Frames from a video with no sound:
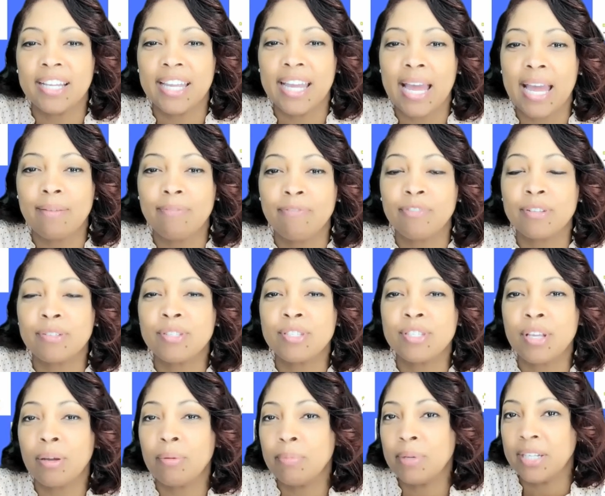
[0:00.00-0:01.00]
a gap for
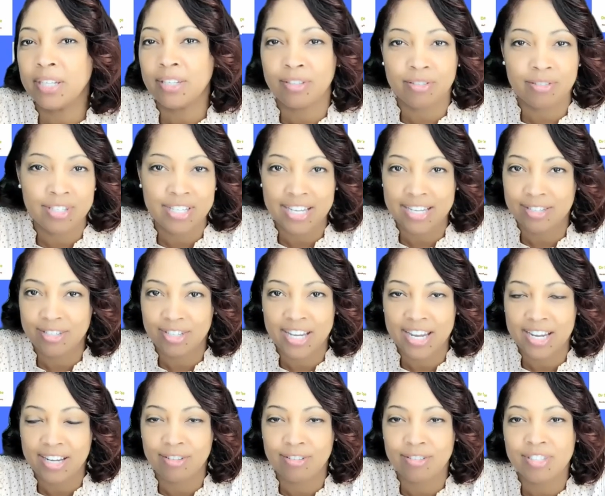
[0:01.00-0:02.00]
so many nurse
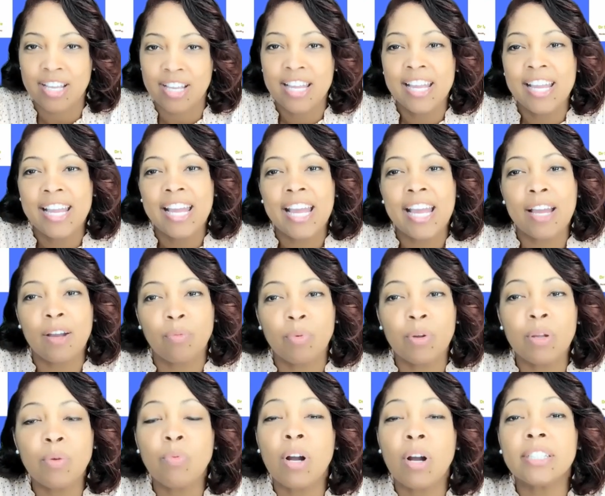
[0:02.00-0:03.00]
educators, and
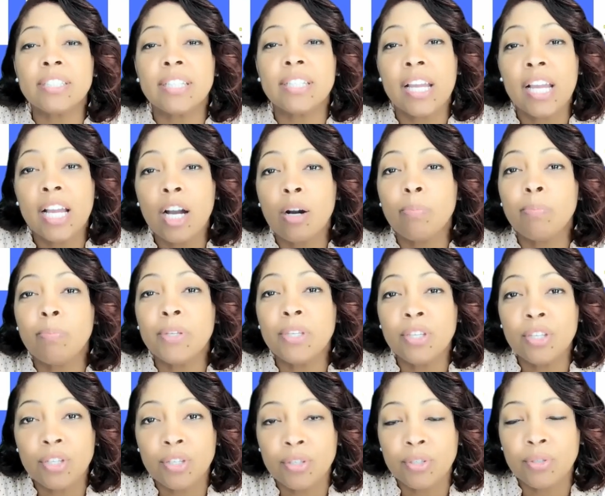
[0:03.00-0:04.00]
we want to help
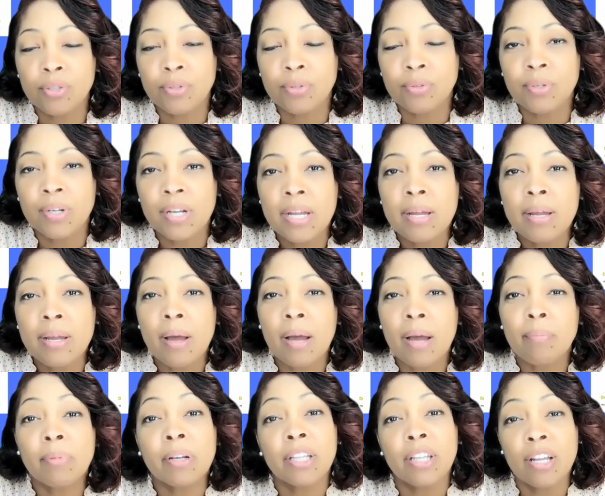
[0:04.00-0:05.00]
you
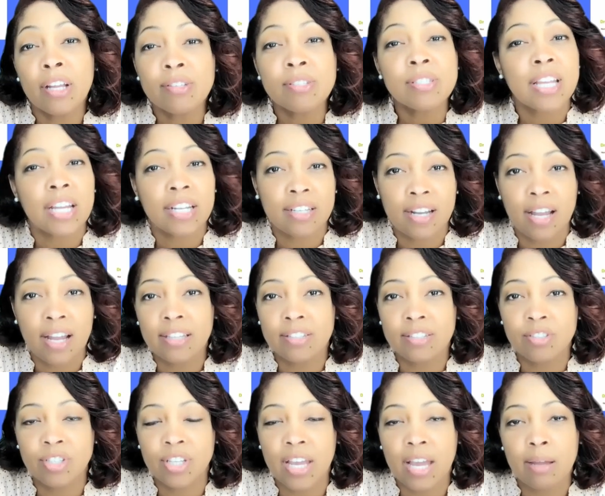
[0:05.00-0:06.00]
um, close that
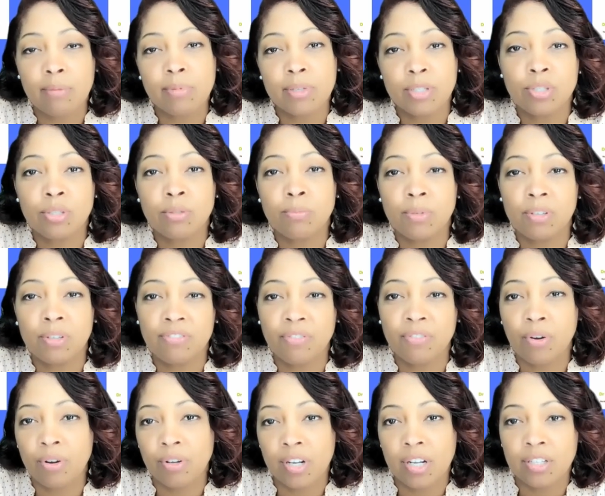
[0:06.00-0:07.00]
knowledge gap as you move
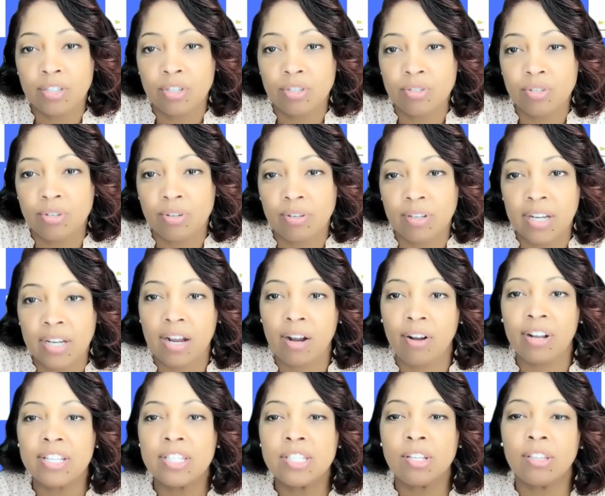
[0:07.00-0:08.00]
forward on your journey. All
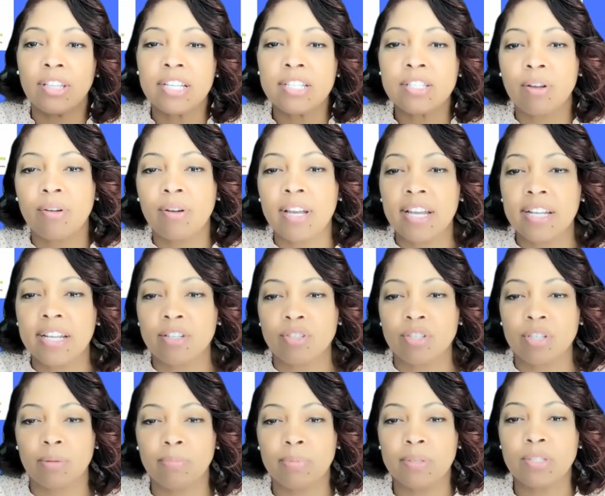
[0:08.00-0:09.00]
right, so let's go ahead and
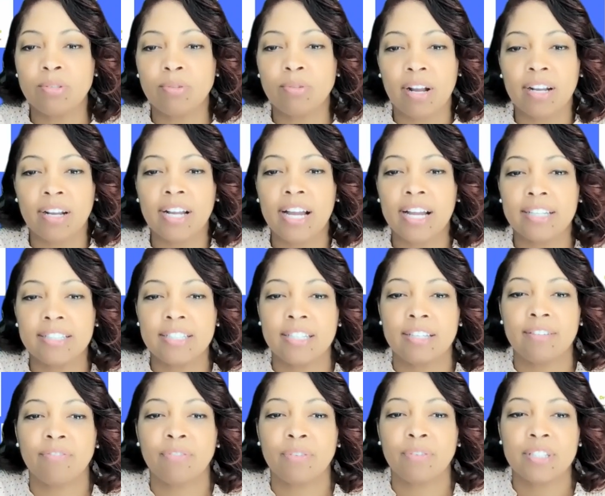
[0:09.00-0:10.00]
jump into our
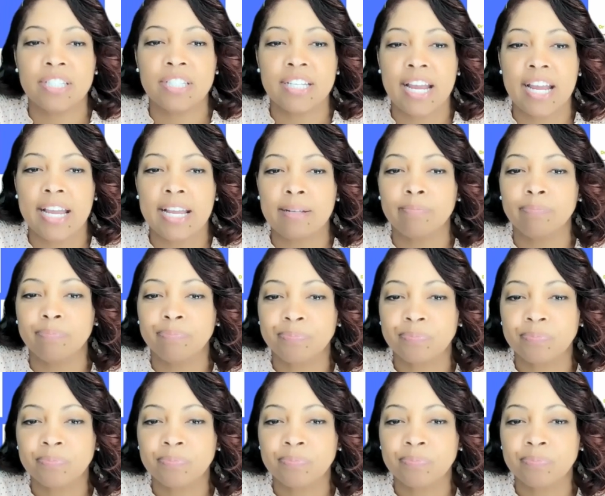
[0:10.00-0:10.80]
content for today.